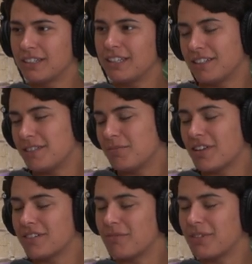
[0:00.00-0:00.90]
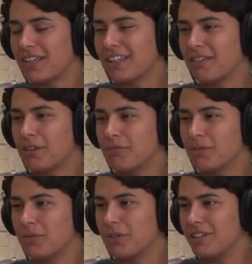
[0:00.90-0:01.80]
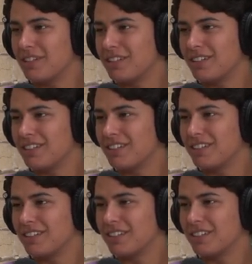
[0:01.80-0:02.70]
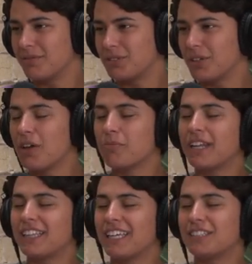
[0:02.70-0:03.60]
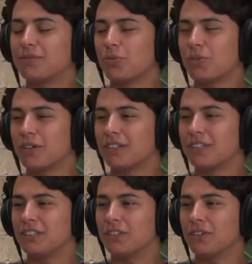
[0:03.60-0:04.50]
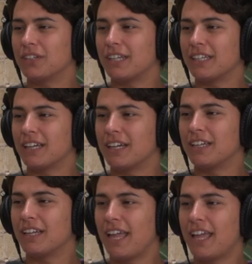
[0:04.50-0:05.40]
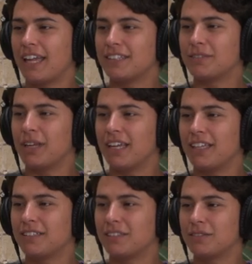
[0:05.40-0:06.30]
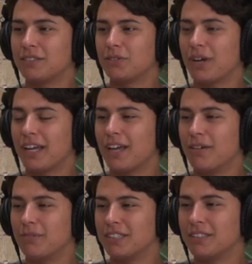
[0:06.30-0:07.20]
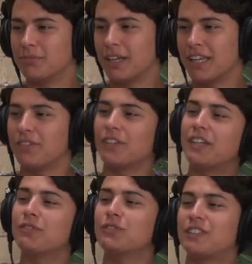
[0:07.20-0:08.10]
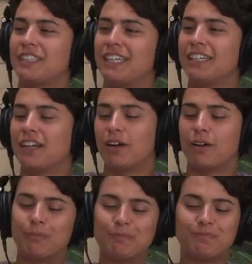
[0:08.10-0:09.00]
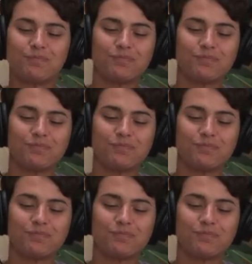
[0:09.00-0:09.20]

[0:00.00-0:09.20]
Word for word: Yeah, it seems like something that people would. That's so great. But I think it's more, you know, like, hey, it's me. This is who I am, and this is my life. Feel like if you were seeing um,